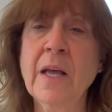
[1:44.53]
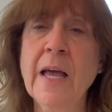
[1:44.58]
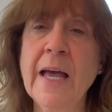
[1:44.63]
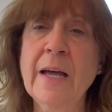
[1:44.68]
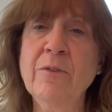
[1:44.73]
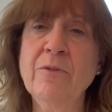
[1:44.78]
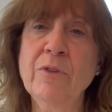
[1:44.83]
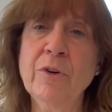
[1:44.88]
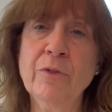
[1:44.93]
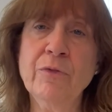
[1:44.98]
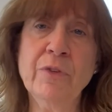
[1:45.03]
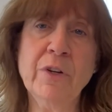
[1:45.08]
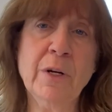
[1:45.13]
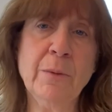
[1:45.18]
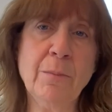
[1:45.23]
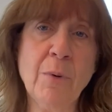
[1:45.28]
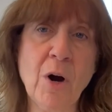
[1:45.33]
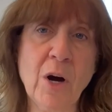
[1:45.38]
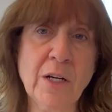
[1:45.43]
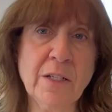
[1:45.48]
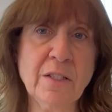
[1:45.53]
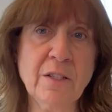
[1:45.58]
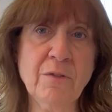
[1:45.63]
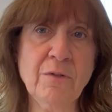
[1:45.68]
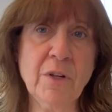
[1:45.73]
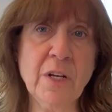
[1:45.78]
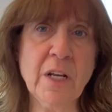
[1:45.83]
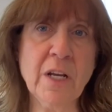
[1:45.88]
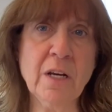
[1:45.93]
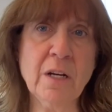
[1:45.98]
And feel free to pause the
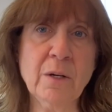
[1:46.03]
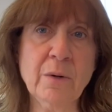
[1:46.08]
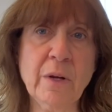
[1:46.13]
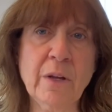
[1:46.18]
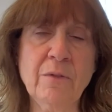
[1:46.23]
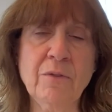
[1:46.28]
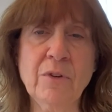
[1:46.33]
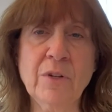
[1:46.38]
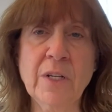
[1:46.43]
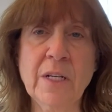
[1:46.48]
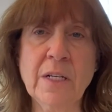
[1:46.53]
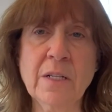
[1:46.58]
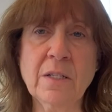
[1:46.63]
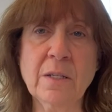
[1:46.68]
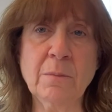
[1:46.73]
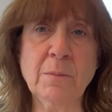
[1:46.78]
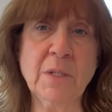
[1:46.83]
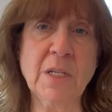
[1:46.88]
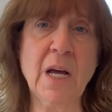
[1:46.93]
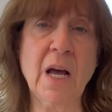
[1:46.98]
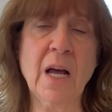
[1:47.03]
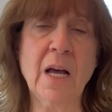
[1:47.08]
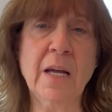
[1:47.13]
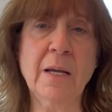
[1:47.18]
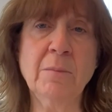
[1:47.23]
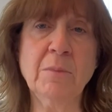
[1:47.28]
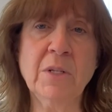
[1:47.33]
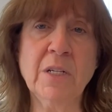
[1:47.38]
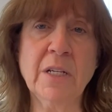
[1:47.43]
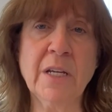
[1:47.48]
video if you need some
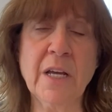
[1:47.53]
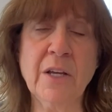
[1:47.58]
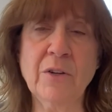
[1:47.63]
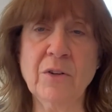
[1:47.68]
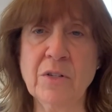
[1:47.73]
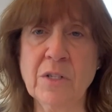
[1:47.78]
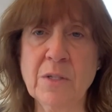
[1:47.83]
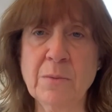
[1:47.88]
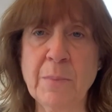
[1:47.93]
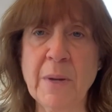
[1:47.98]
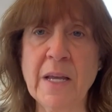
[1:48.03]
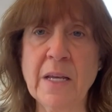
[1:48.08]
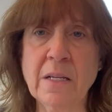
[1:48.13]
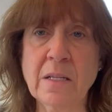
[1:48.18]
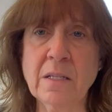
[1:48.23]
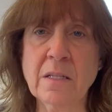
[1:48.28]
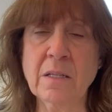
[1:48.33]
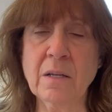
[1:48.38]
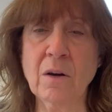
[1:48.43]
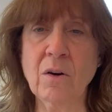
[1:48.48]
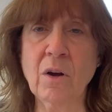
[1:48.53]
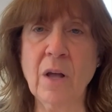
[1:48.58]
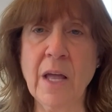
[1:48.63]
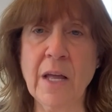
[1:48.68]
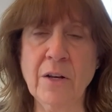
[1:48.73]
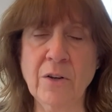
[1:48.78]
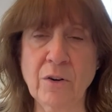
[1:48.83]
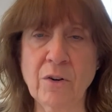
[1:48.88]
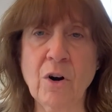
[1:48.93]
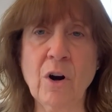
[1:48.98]
time to get your space
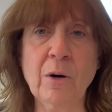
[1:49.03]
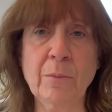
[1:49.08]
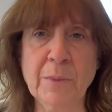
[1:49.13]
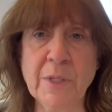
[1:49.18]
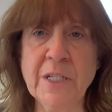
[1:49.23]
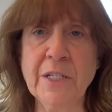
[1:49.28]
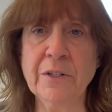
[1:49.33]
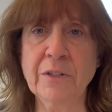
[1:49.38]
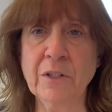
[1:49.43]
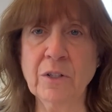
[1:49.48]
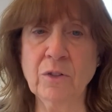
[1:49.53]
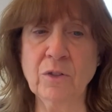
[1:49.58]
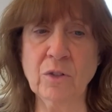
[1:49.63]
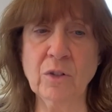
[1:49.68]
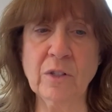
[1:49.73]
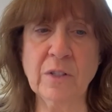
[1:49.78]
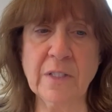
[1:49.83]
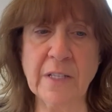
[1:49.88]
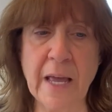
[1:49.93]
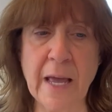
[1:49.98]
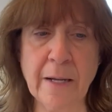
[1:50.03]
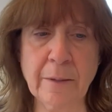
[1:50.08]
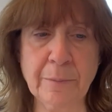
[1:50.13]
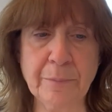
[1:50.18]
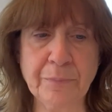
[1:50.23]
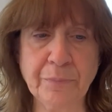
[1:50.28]
and your art materials all set.